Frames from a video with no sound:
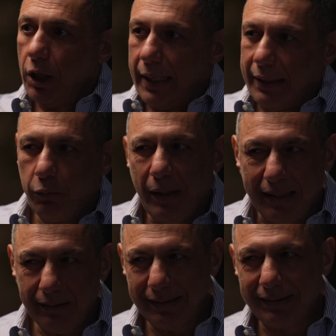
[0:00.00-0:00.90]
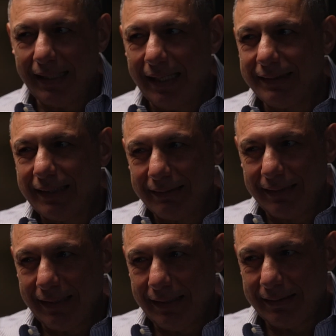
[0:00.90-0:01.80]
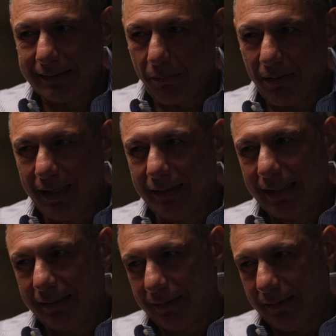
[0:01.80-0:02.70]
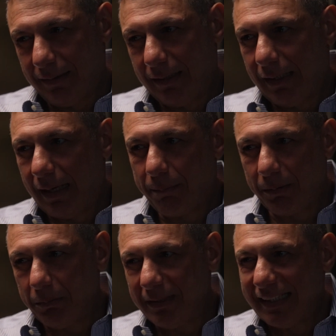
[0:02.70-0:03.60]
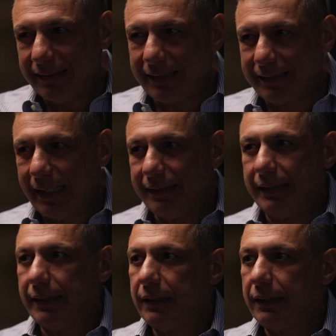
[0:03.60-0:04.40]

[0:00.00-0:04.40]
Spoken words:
and we understand that there is something that happened, misunderstanding